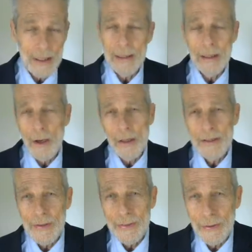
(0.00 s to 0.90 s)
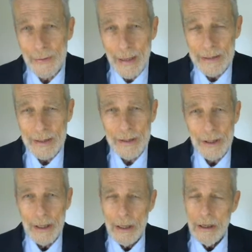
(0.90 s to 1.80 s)
Sunday law is the third message,
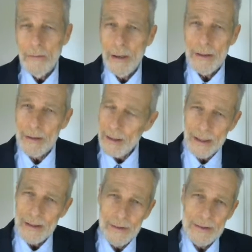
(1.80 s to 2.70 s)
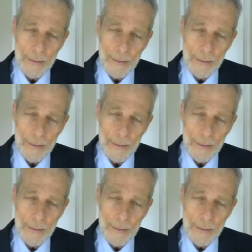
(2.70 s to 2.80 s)
but uh,